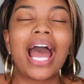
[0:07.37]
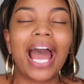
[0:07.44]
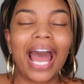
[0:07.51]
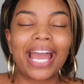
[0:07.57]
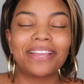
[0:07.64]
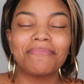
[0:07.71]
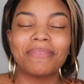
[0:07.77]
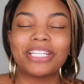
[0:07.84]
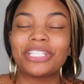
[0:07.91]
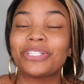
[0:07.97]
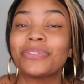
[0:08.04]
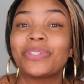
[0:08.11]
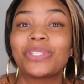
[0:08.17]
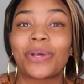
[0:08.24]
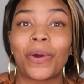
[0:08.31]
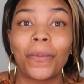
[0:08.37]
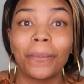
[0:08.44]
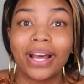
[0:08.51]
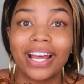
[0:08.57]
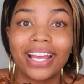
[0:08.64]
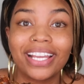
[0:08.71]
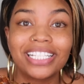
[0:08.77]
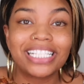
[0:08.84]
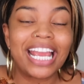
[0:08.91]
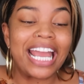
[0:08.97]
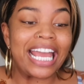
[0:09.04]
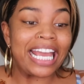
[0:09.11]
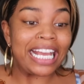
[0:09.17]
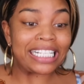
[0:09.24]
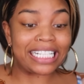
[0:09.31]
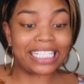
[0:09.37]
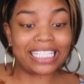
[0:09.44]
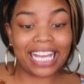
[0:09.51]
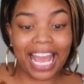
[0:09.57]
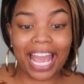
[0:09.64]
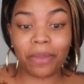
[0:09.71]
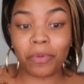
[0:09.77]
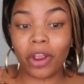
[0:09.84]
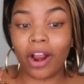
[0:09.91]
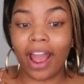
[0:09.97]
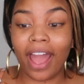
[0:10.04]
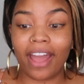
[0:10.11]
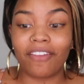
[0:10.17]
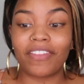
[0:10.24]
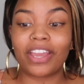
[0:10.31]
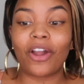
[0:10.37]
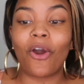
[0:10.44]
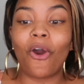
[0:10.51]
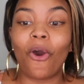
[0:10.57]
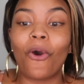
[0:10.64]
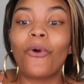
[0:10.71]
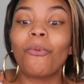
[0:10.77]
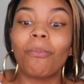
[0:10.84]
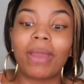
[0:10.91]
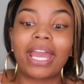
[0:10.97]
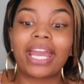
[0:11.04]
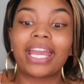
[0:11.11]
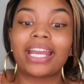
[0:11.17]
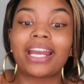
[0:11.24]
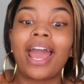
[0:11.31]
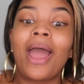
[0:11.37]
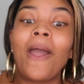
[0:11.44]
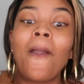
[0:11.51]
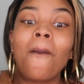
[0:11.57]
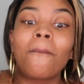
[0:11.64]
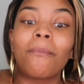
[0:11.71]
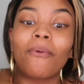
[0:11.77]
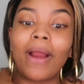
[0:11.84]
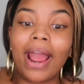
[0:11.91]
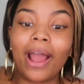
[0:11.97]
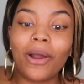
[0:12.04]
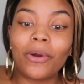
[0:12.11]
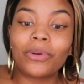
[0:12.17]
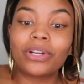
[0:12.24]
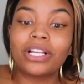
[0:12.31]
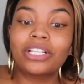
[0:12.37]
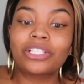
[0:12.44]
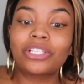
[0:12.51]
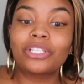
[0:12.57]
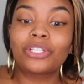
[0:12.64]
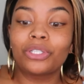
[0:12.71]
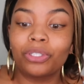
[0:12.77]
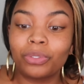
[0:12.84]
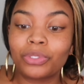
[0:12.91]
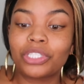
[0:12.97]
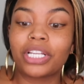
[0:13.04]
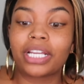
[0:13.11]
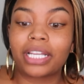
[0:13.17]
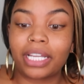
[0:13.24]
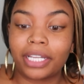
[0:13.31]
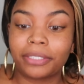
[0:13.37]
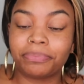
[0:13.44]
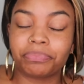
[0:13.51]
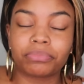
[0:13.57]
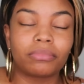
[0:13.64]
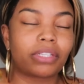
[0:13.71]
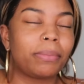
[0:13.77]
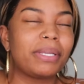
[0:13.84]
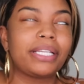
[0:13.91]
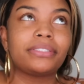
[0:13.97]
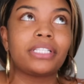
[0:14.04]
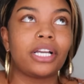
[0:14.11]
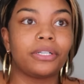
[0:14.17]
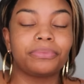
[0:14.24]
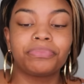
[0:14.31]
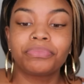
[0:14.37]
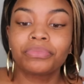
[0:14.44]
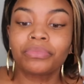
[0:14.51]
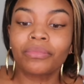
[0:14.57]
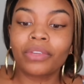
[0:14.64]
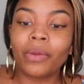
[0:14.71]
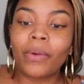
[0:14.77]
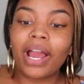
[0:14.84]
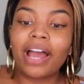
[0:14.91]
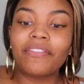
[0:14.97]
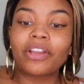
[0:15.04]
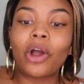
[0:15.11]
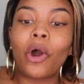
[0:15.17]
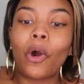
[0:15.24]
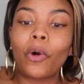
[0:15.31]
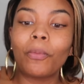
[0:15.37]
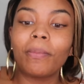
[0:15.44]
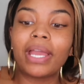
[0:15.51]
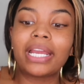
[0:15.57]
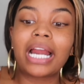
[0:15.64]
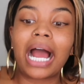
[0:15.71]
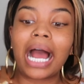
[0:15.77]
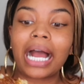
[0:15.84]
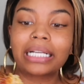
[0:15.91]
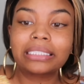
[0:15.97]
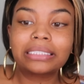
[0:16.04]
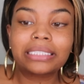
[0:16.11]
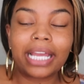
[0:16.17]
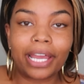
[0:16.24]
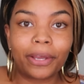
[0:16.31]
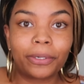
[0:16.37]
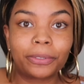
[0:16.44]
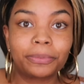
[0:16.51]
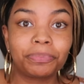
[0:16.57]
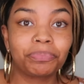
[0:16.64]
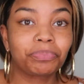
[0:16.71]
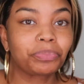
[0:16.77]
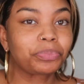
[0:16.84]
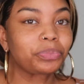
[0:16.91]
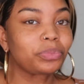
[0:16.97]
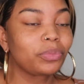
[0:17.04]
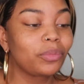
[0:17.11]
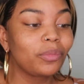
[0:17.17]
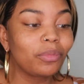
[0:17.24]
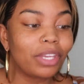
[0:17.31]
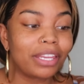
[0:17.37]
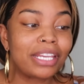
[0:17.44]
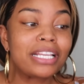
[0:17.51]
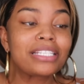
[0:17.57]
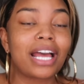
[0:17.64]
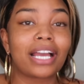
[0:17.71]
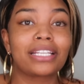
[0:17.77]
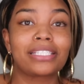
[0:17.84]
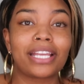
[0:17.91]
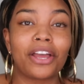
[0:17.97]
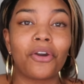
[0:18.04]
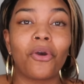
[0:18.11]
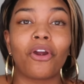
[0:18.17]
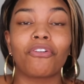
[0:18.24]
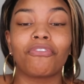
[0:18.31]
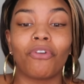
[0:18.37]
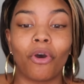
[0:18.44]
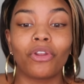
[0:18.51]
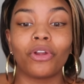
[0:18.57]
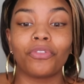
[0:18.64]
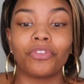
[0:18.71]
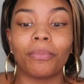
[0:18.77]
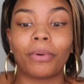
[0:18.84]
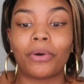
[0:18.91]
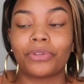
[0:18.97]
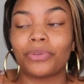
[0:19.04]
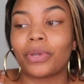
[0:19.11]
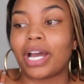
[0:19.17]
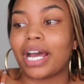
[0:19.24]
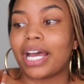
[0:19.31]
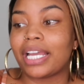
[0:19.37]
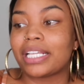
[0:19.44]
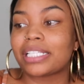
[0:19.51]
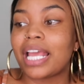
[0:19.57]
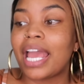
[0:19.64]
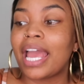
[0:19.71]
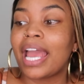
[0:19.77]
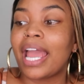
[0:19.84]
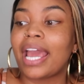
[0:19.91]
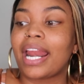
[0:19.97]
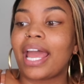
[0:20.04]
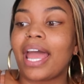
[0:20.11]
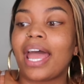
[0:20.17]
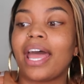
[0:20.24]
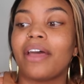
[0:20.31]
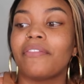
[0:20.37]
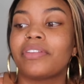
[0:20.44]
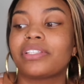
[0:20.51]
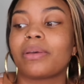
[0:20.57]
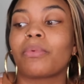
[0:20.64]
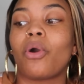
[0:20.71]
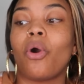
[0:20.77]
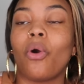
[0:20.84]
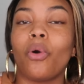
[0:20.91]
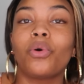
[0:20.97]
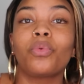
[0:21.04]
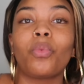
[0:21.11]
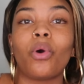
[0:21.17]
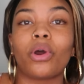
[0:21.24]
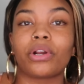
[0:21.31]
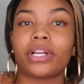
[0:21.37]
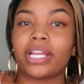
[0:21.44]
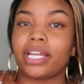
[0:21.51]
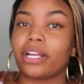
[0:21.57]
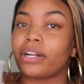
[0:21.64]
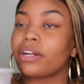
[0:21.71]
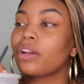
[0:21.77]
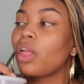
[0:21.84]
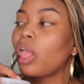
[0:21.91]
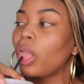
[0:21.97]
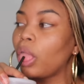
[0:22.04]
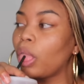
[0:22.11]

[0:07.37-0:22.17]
I miss you so much. Today we are having homemade brown stew chicken. We're having homemade oxtail. These oxtail are fall off the bone, you guys. And I have some cold water here.